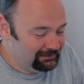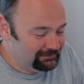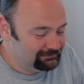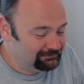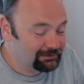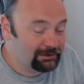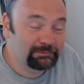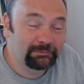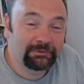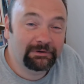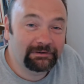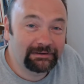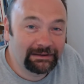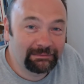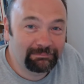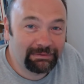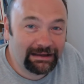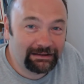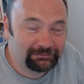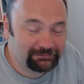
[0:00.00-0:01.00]
don't worry
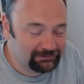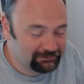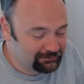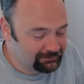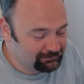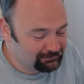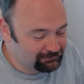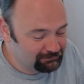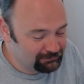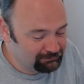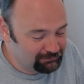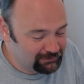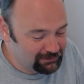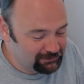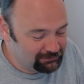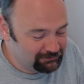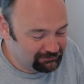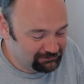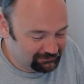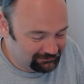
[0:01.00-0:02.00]
about doing the
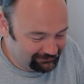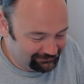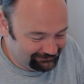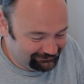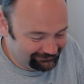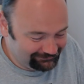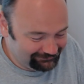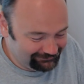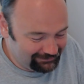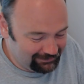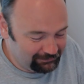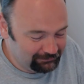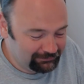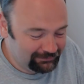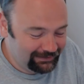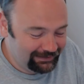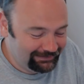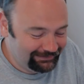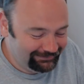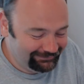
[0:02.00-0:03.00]
reviews.
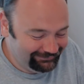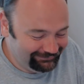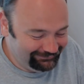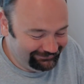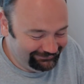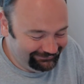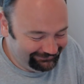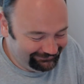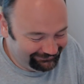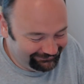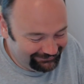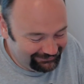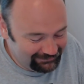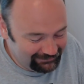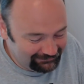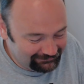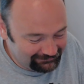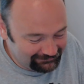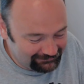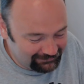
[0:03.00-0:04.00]
Okay,
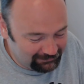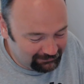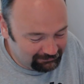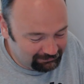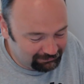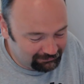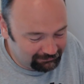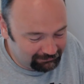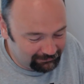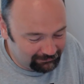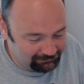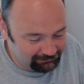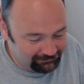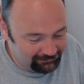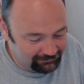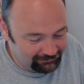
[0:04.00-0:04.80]
no problem.